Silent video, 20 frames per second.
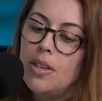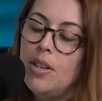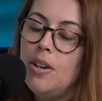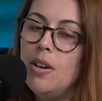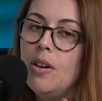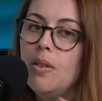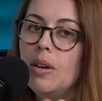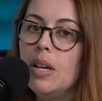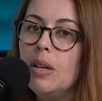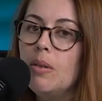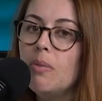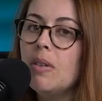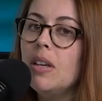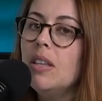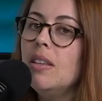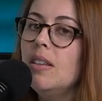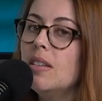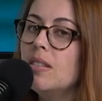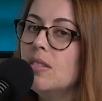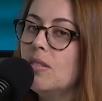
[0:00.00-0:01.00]
You know, it
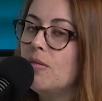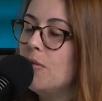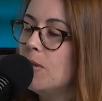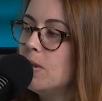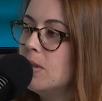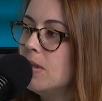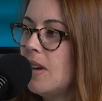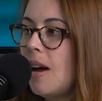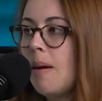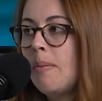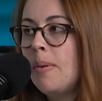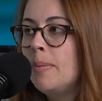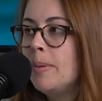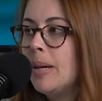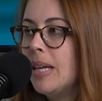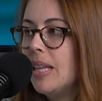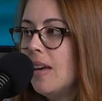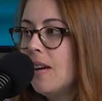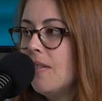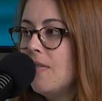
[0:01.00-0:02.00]
really is the first time in
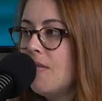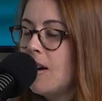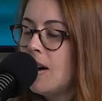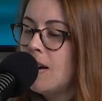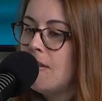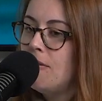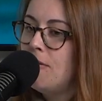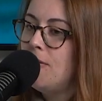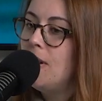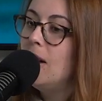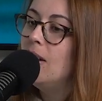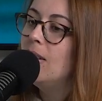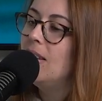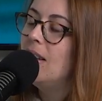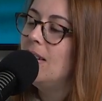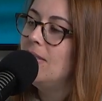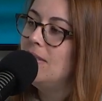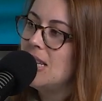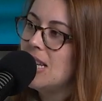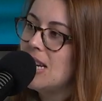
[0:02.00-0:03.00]
my life I've felt
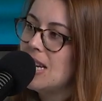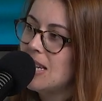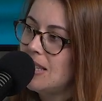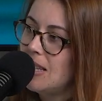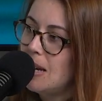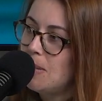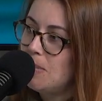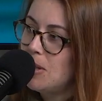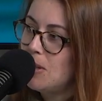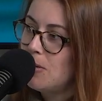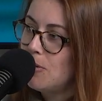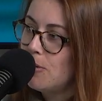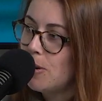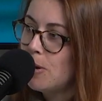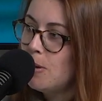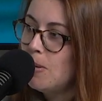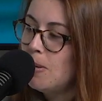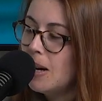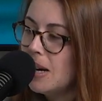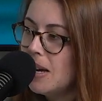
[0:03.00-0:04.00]
loved and accepted
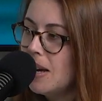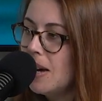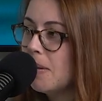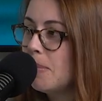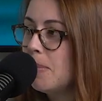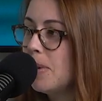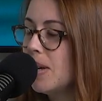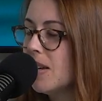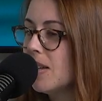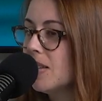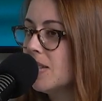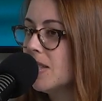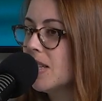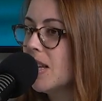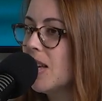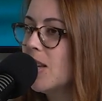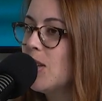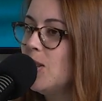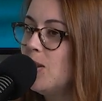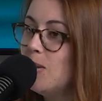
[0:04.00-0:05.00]
for who I am because
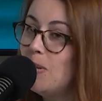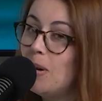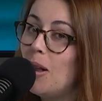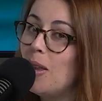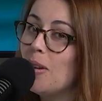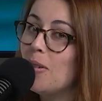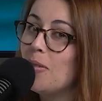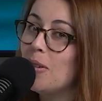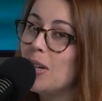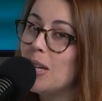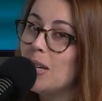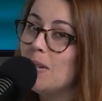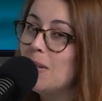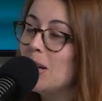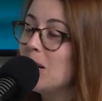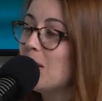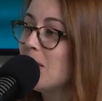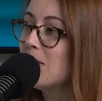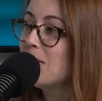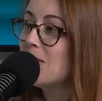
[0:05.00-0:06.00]
yeah. you all are freaking
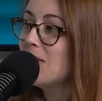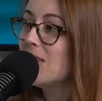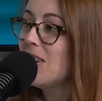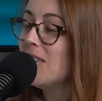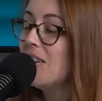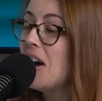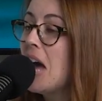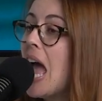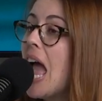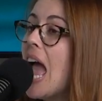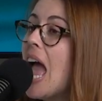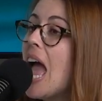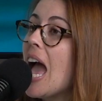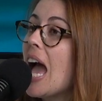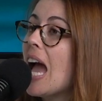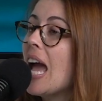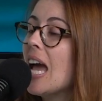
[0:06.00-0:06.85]
weirdos too.